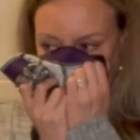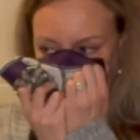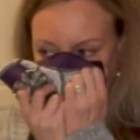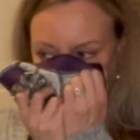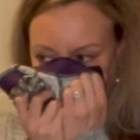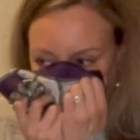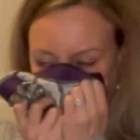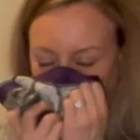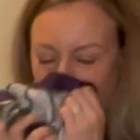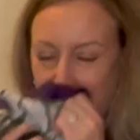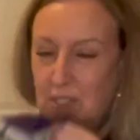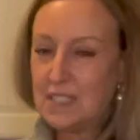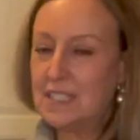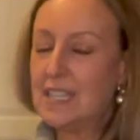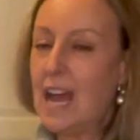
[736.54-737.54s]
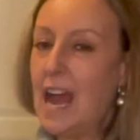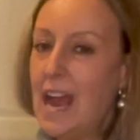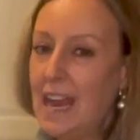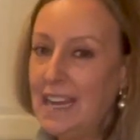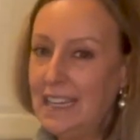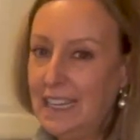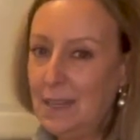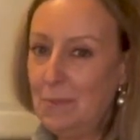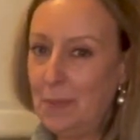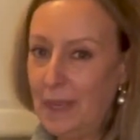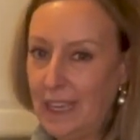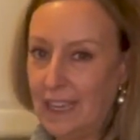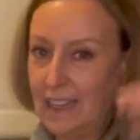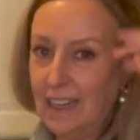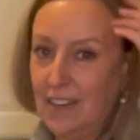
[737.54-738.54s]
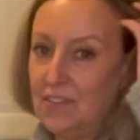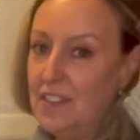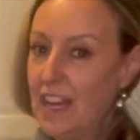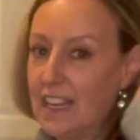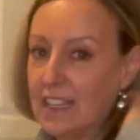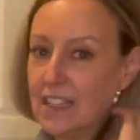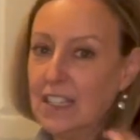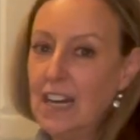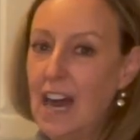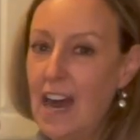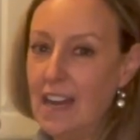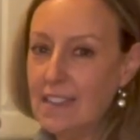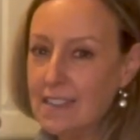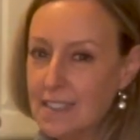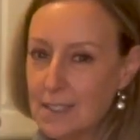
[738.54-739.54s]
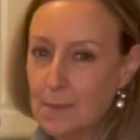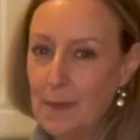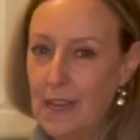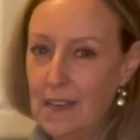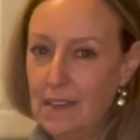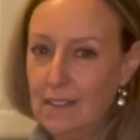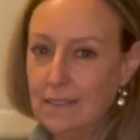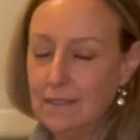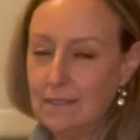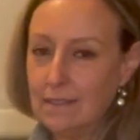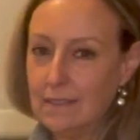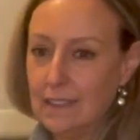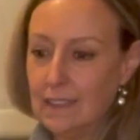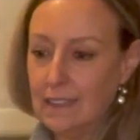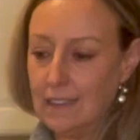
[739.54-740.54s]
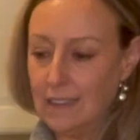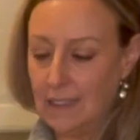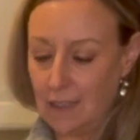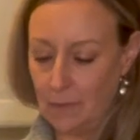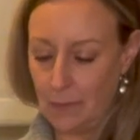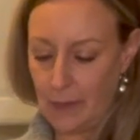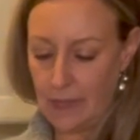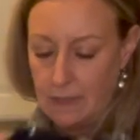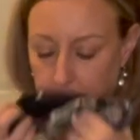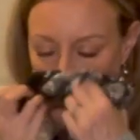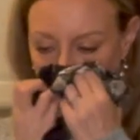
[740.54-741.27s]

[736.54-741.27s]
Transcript: There's a tiny bit of that cotton smell, but